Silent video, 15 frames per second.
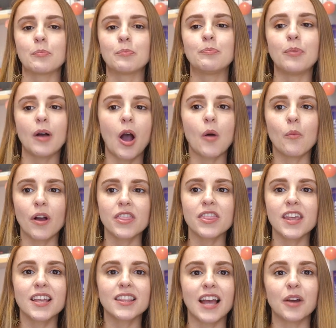But one
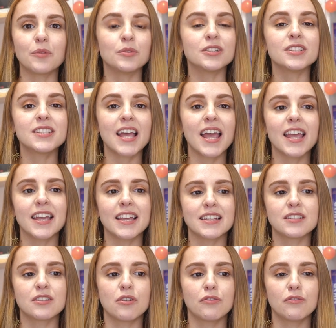thing that I will say
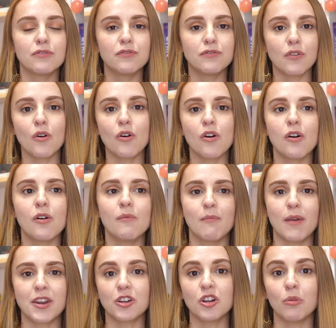is for
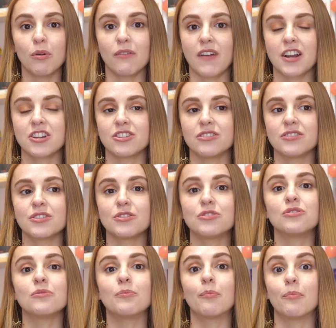medical professionals
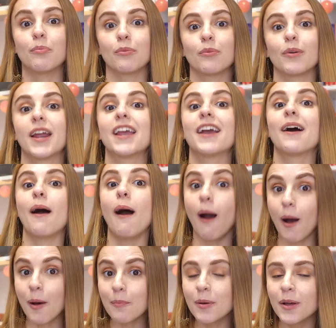to bring
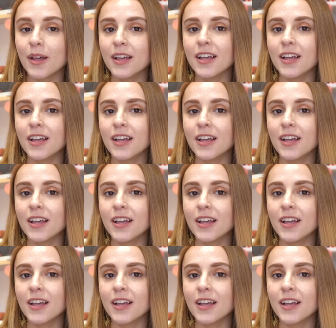up